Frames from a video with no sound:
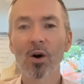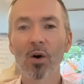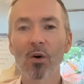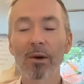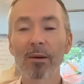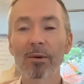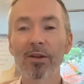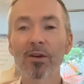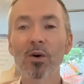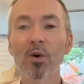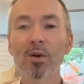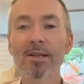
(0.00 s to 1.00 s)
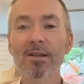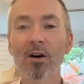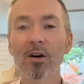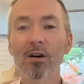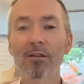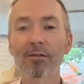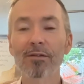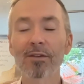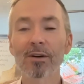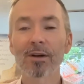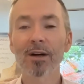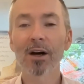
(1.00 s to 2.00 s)
or maybe thoughts of
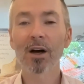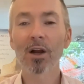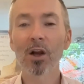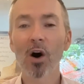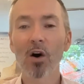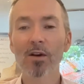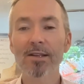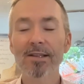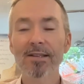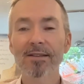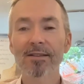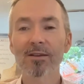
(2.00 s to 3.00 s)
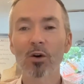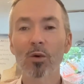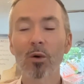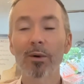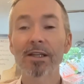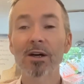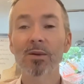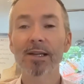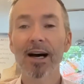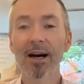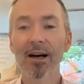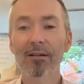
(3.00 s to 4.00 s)
loss or what we don't
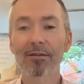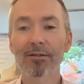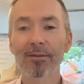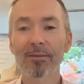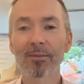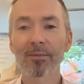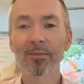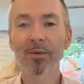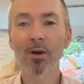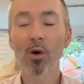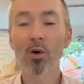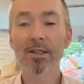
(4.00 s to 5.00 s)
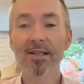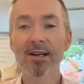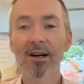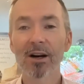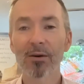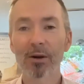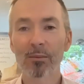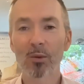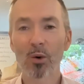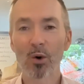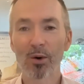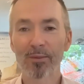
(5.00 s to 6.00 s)
have, or desiring
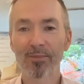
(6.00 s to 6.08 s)
more.